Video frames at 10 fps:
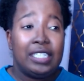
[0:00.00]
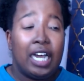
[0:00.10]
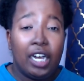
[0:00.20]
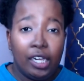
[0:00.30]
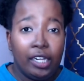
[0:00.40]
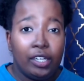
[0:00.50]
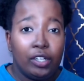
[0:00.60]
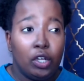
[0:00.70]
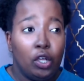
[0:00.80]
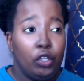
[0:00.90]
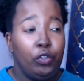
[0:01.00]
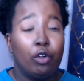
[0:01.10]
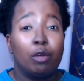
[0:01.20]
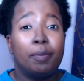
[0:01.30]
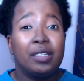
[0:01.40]
done,
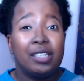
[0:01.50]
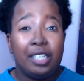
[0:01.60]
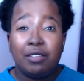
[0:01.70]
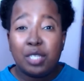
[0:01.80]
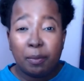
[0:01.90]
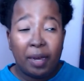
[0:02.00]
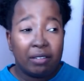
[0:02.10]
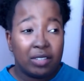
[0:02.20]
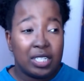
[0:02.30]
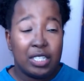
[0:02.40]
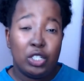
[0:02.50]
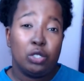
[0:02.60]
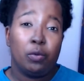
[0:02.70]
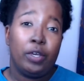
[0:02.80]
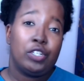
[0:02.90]
your beliefs about the
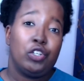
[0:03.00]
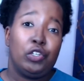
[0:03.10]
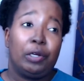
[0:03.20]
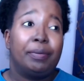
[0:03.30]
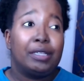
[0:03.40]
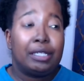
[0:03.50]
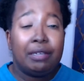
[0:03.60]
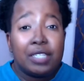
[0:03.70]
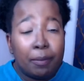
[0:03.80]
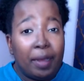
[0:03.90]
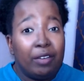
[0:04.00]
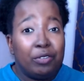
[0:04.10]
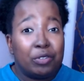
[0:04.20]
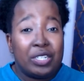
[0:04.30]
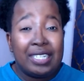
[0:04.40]
situation, your beliefs
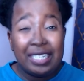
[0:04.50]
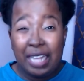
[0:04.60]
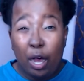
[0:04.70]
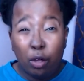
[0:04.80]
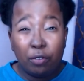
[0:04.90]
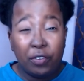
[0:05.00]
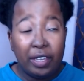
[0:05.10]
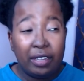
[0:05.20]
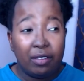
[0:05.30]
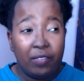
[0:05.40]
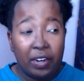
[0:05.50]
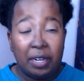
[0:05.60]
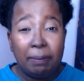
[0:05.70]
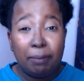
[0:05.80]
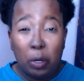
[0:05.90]
about yourself in the
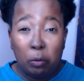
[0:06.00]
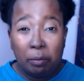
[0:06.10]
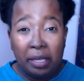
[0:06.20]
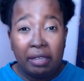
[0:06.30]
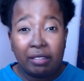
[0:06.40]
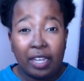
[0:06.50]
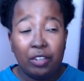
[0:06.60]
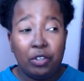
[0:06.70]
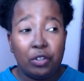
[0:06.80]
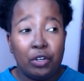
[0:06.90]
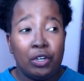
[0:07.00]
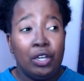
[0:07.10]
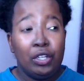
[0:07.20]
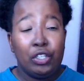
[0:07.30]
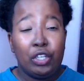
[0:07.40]
very moment that you're
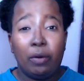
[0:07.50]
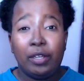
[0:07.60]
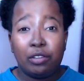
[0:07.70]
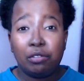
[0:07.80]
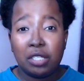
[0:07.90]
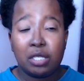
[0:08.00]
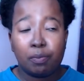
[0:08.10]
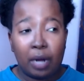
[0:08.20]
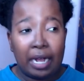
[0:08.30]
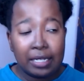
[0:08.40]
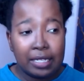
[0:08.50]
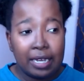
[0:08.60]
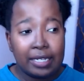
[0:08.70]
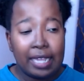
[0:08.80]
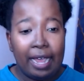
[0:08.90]
going through this
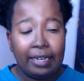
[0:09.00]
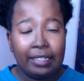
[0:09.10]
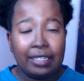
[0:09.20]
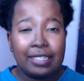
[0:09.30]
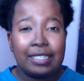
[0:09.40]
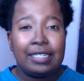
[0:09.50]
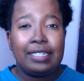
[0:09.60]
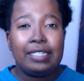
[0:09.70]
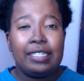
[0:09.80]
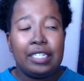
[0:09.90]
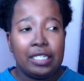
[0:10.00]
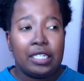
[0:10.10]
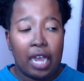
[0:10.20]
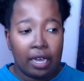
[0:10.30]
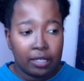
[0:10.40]
process, and it is
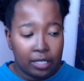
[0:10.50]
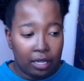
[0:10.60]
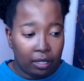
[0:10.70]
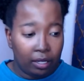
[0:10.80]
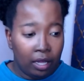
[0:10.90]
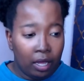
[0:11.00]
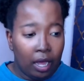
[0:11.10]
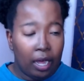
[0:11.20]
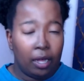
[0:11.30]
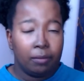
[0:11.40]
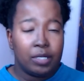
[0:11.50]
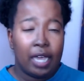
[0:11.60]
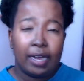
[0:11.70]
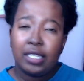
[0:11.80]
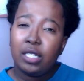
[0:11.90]
detoxing.
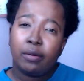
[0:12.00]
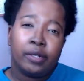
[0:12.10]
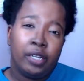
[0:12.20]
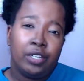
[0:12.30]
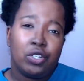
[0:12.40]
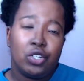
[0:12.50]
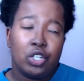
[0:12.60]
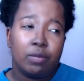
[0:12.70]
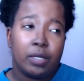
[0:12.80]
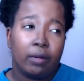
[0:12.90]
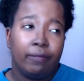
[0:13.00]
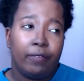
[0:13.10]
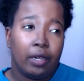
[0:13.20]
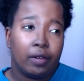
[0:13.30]
Toxic relationships are